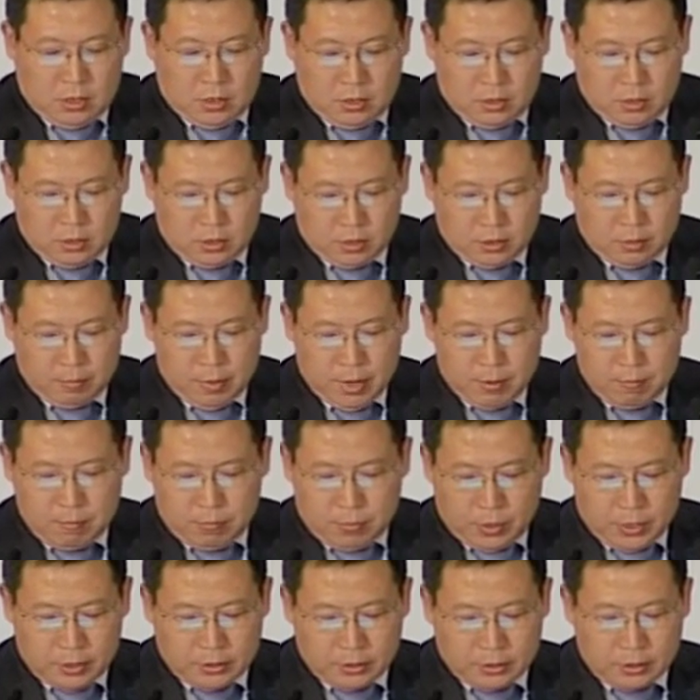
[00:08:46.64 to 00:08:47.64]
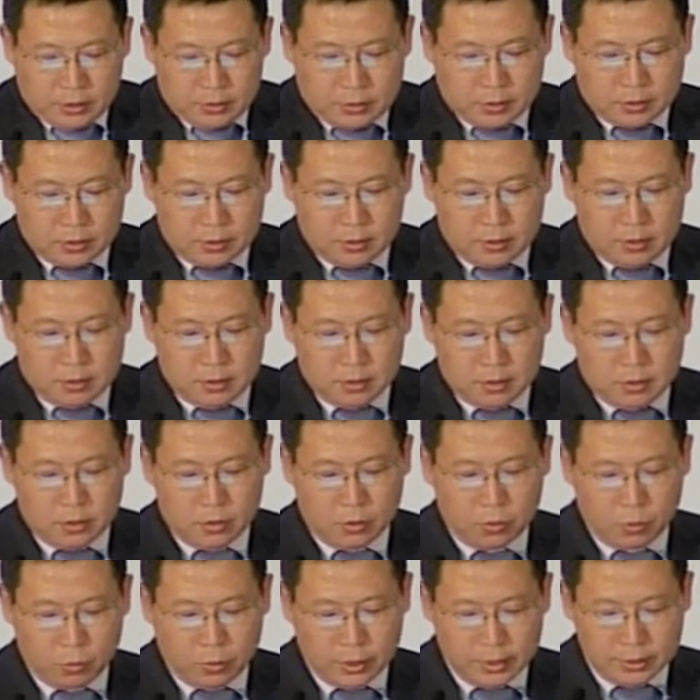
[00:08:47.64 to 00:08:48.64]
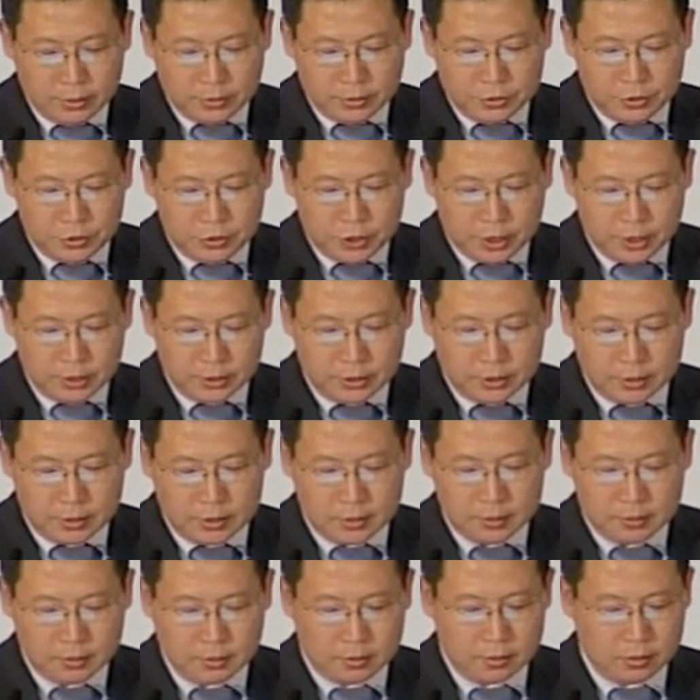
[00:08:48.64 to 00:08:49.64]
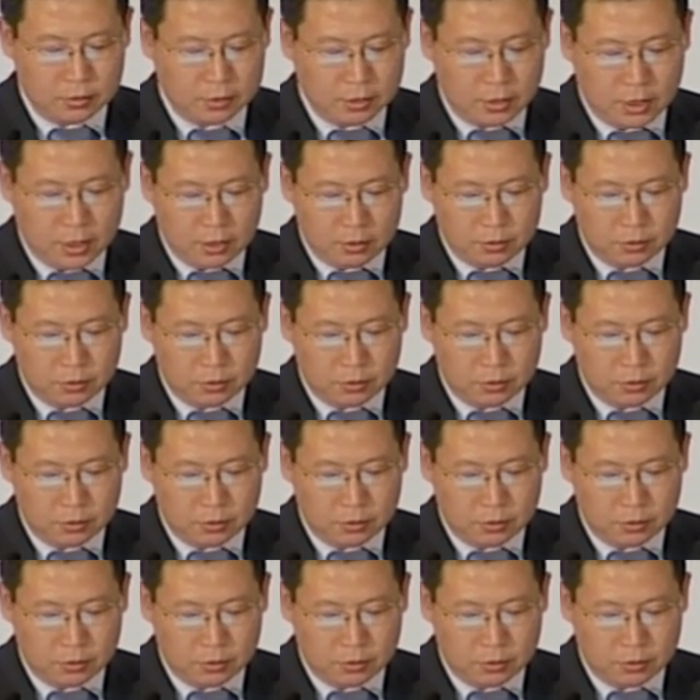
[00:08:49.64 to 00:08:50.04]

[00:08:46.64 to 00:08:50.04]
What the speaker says: So the main point is when China, or